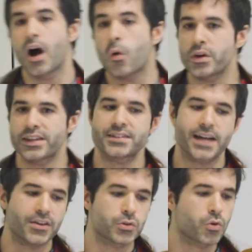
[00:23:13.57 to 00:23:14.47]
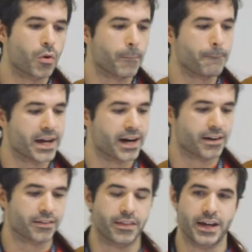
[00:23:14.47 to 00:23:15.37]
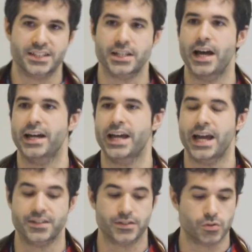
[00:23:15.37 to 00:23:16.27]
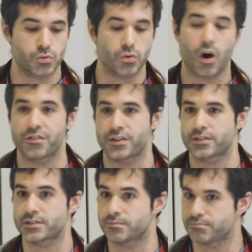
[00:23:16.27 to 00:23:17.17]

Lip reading: we decided to compare this against two other